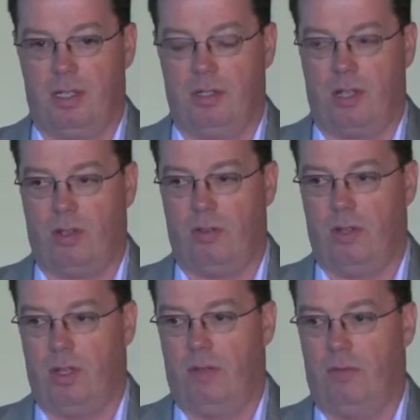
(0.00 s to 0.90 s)
So,
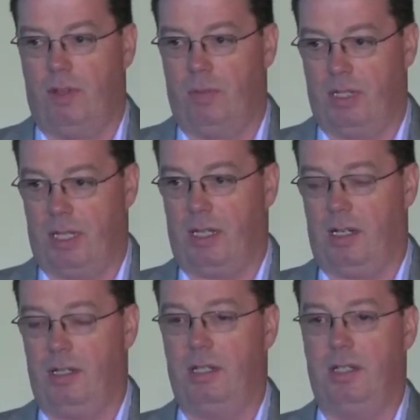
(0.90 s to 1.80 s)
for the
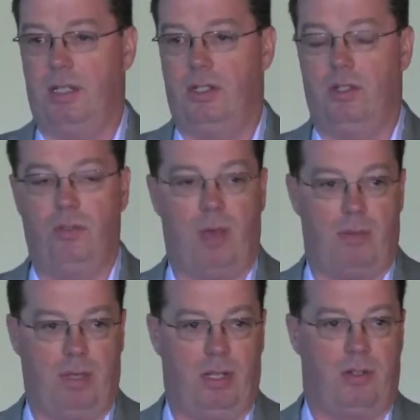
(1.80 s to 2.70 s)
particular disease you
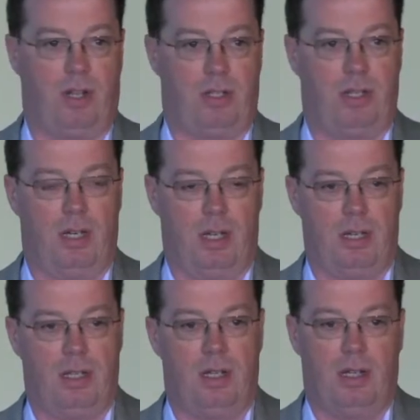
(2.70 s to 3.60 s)
might be interested
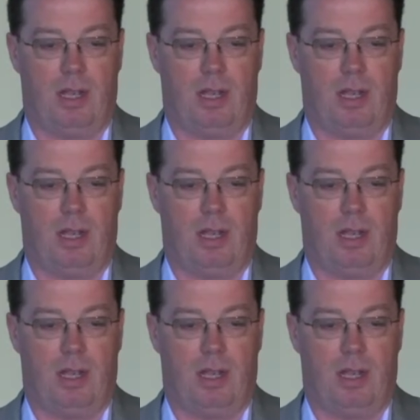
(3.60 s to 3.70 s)
in,